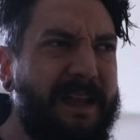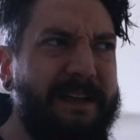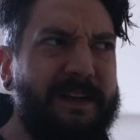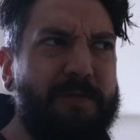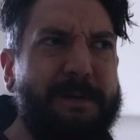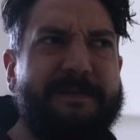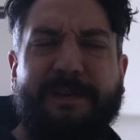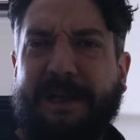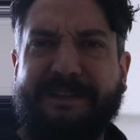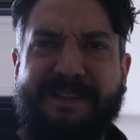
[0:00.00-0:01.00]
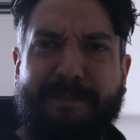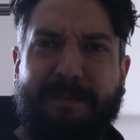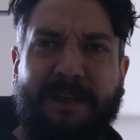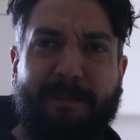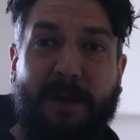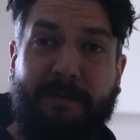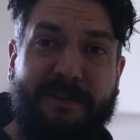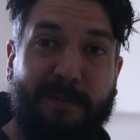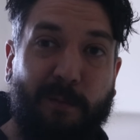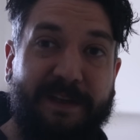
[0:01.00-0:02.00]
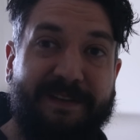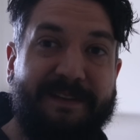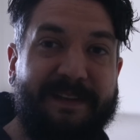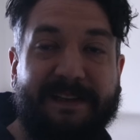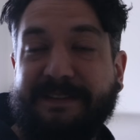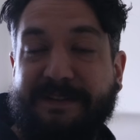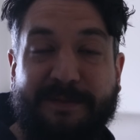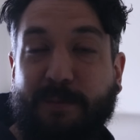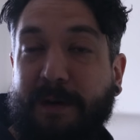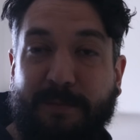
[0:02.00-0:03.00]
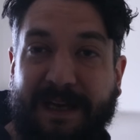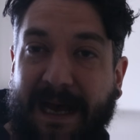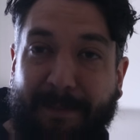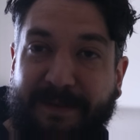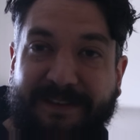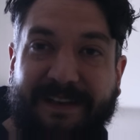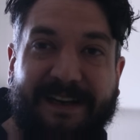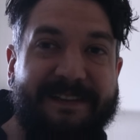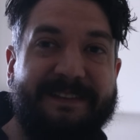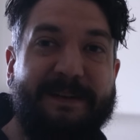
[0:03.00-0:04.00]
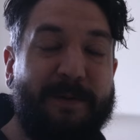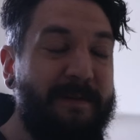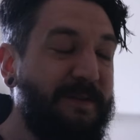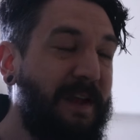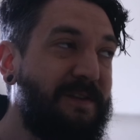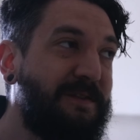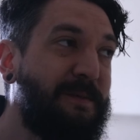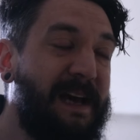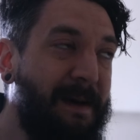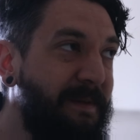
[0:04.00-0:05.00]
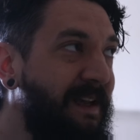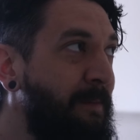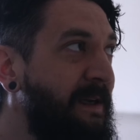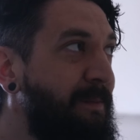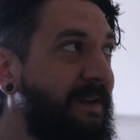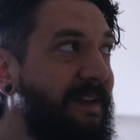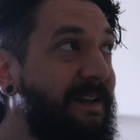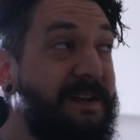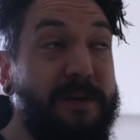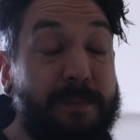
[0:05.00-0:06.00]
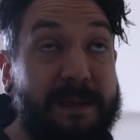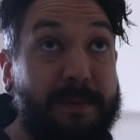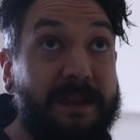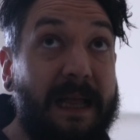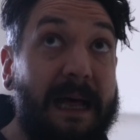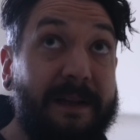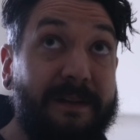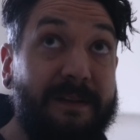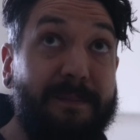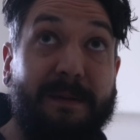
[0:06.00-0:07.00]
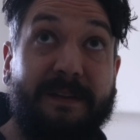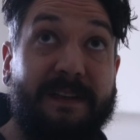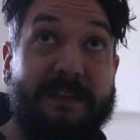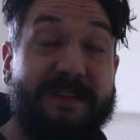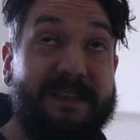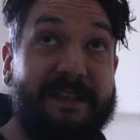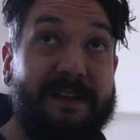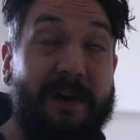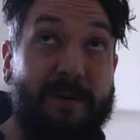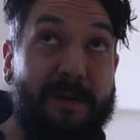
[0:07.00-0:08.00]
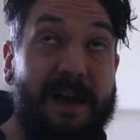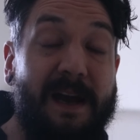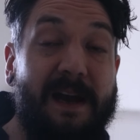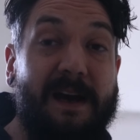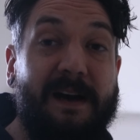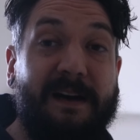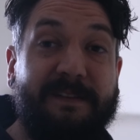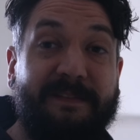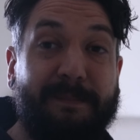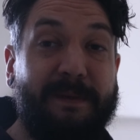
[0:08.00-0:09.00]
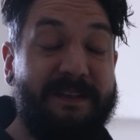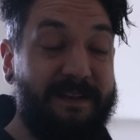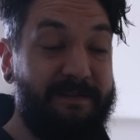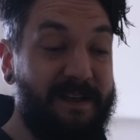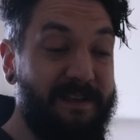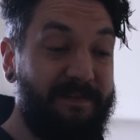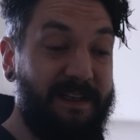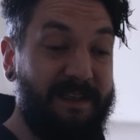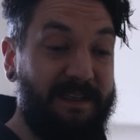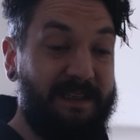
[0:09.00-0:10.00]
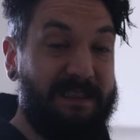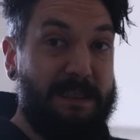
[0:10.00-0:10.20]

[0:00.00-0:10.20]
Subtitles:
And around friends and people I'd be comfortable with, that's just what would happen, and you know, conversations would happen that way. But like new people and people that I just didn't know, I felt myself kind of like